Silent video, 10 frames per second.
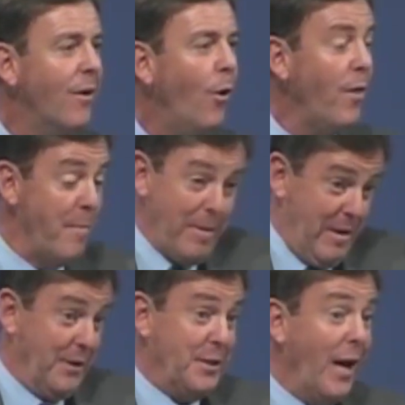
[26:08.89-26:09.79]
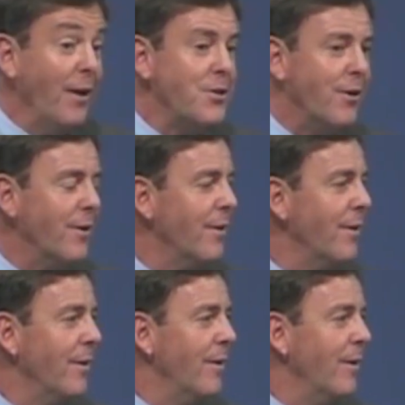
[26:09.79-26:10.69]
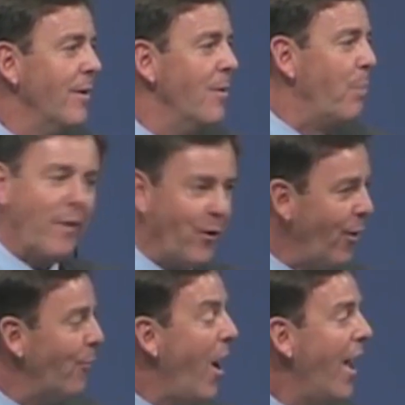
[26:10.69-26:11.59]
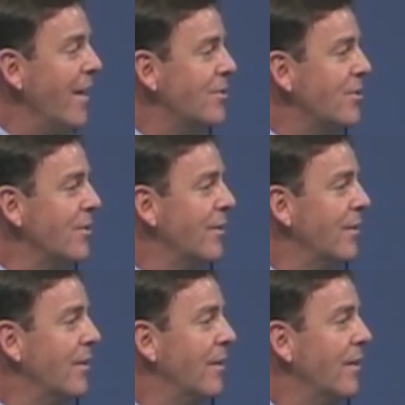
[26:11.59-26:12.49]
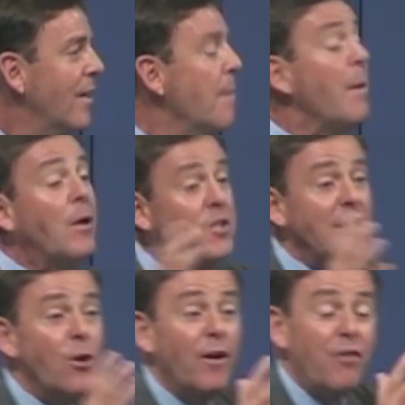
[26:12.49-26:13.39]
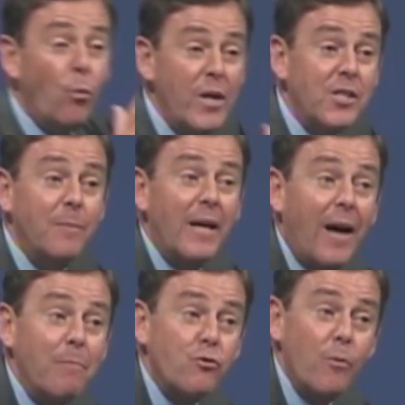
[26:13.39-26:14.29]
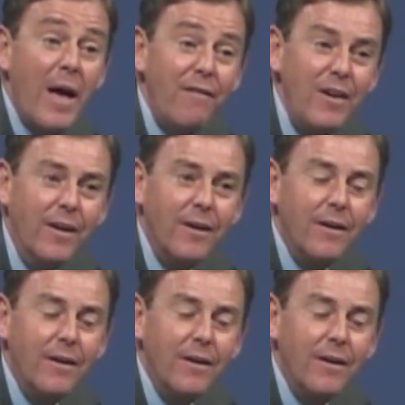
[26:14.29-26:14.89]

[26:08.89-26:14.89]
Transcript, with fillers: Well, they might be intelligent, but they're not wise because they don't have the wisdom that comes from heaven.